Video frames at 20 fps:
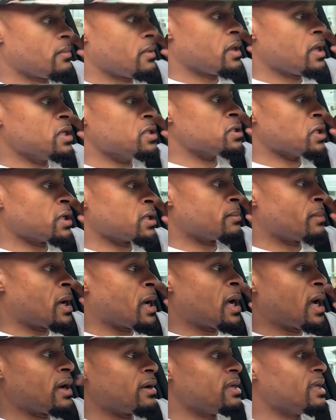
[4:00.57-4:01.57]
he talked
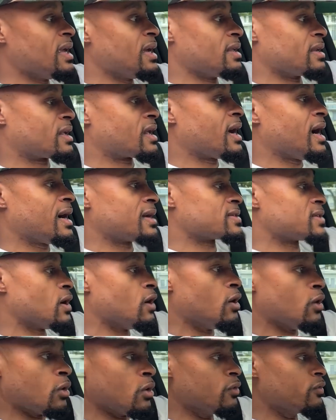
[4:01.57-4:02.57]
about how he had clocks
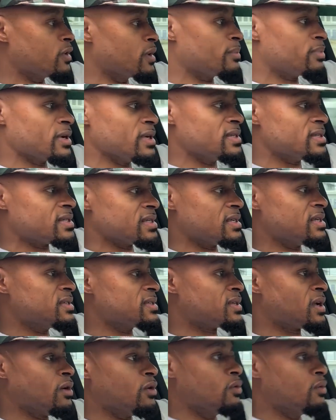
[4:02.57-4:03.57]
all over the place in
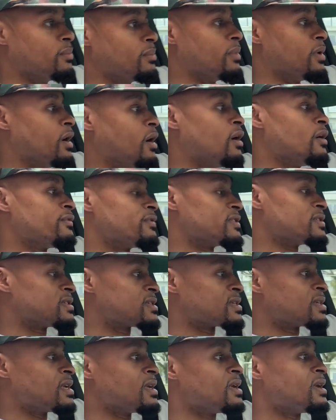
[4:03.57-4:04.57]
his home
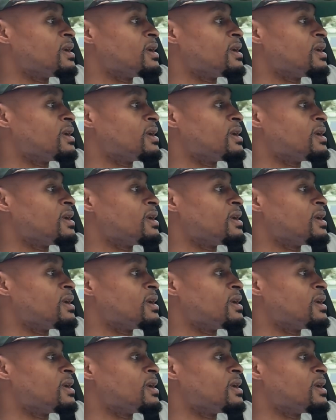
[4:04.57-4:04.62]
office